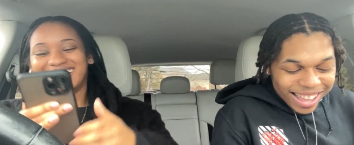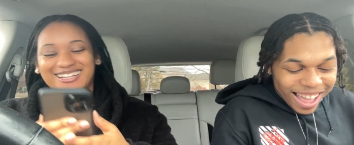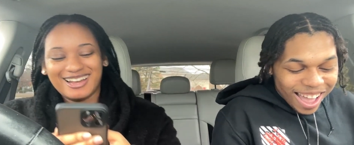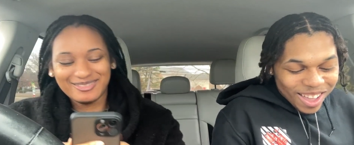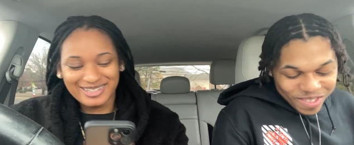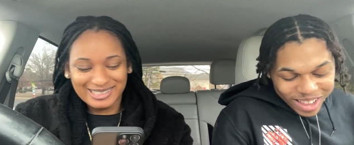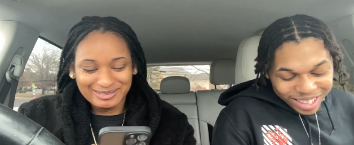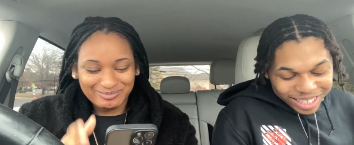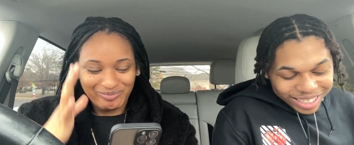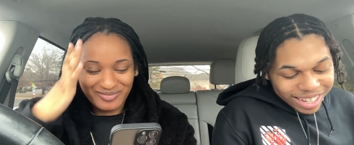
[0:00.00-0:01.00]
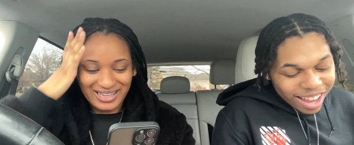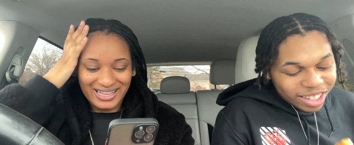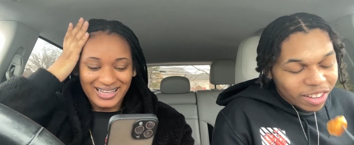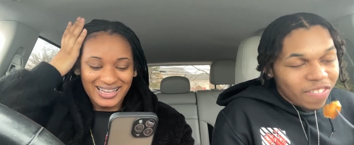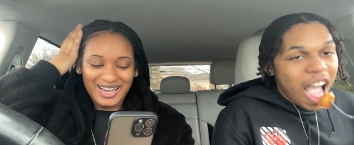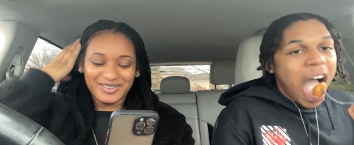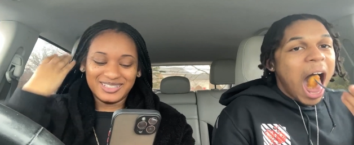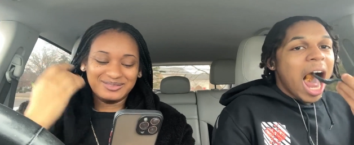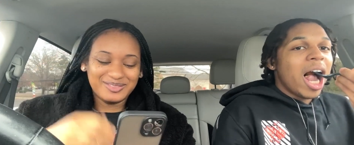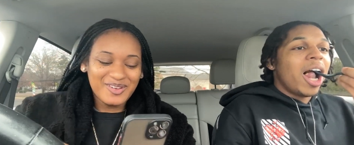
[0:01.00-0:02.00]
Speaker 1: All right. Let's get active. All right.
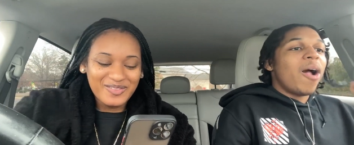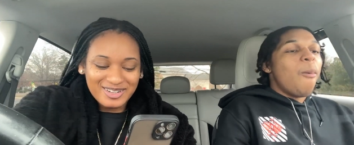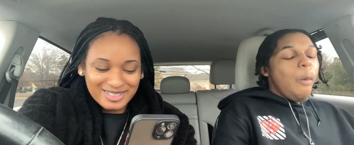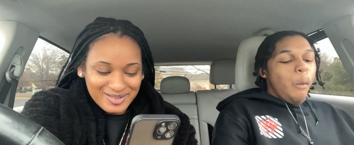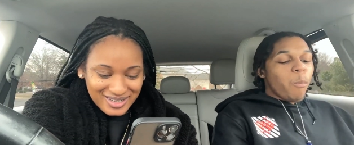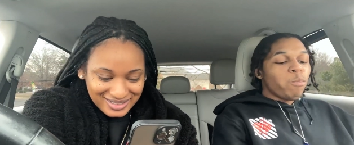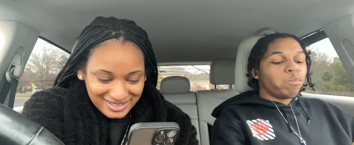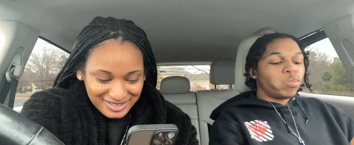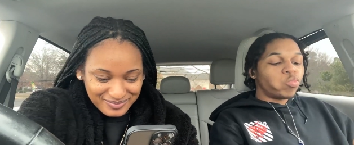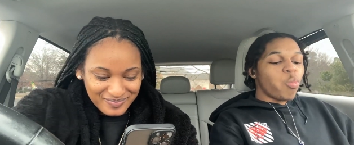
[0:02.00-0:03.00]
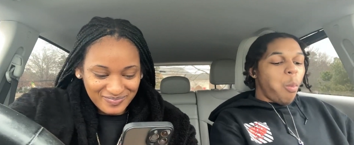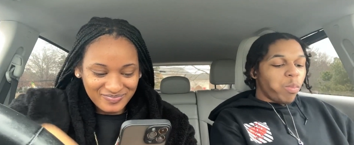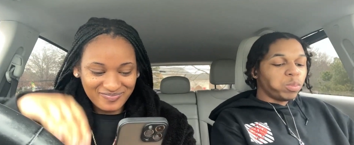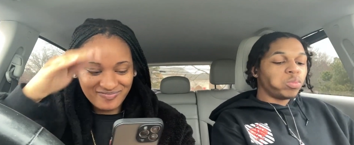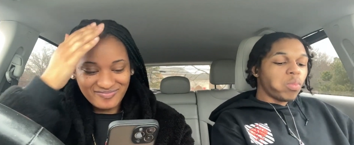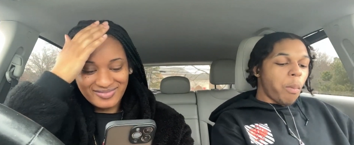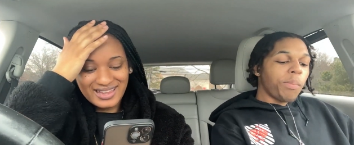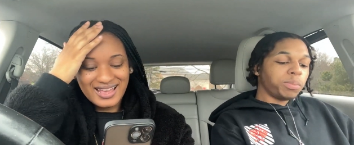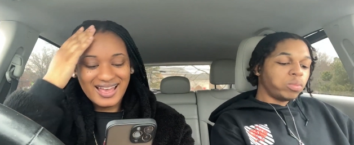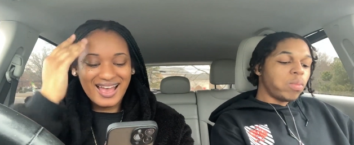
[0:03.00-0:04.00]
First question.
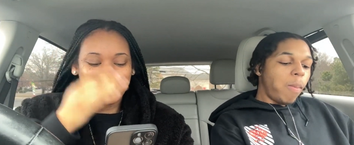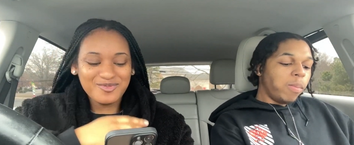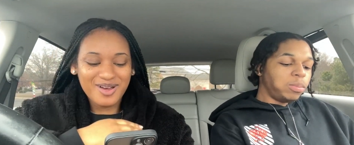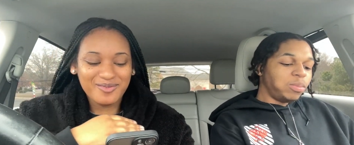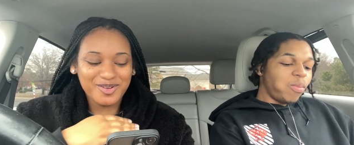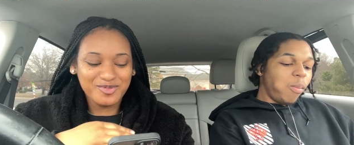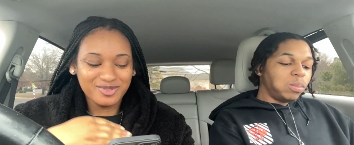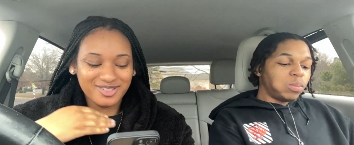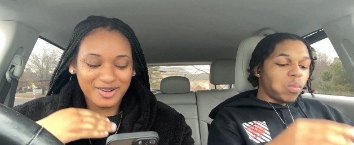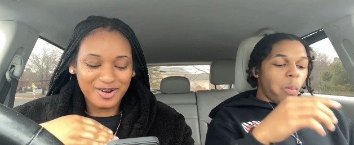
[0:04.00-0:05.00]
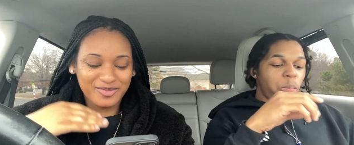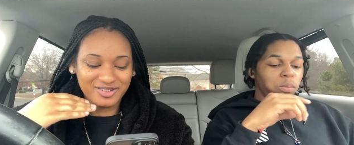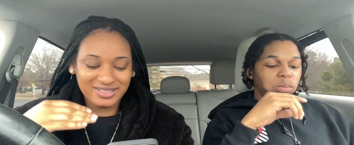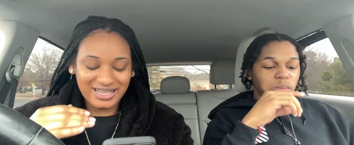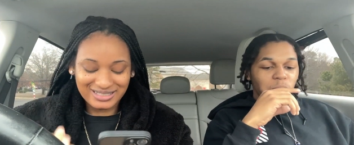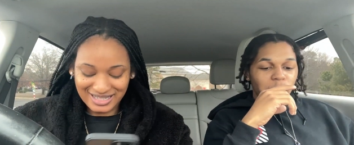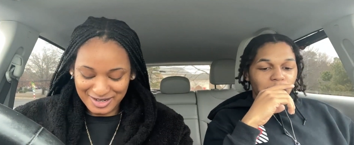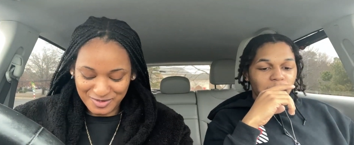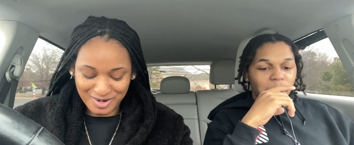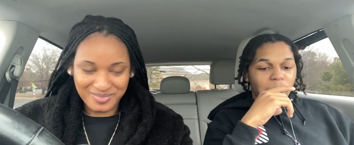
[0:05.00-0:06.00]
Have you ever used a girl for sex and
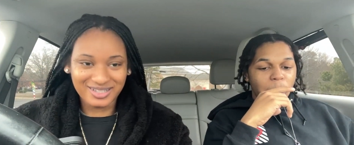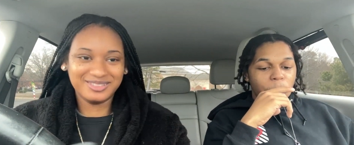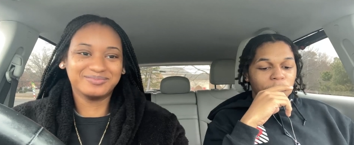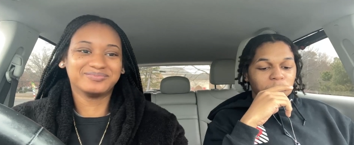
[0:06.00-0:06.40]
or money?